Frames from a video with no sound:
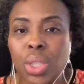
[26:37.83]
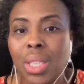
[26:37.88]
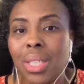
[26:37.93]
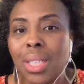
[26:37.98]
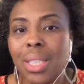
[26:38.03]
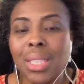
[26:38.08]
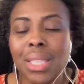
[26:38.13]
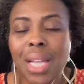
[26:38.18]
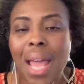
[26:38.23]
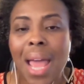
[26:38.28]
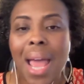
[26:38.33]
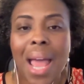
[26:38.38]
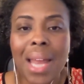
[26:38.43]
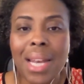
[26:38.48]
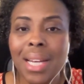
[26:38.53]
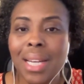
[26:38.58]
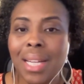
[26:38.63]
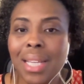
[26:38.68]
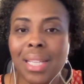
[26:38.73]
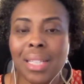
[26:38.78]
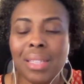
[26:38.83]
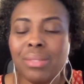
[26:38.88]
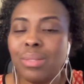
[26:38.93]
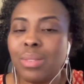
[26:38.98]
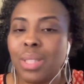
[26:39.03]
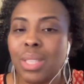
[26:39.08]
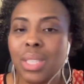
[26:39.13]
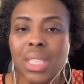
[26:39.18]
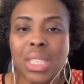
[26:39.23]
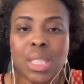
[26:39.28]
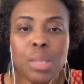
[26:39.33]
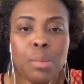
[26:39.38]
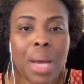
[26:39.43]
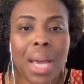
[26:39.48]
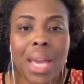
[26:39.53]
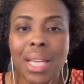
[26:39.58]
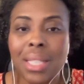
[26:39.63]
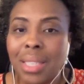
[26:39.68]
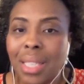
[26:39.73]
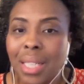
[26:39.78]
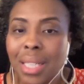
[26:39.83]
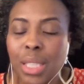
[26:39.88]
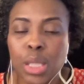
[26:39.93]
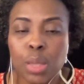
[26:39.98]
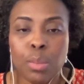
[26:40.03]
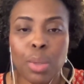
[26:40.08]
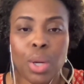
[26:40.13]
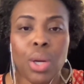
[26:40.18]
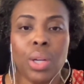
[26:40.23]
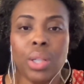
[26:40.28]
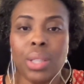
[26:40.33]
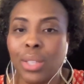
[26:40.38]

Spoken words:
It doesn't add any spice, any spark.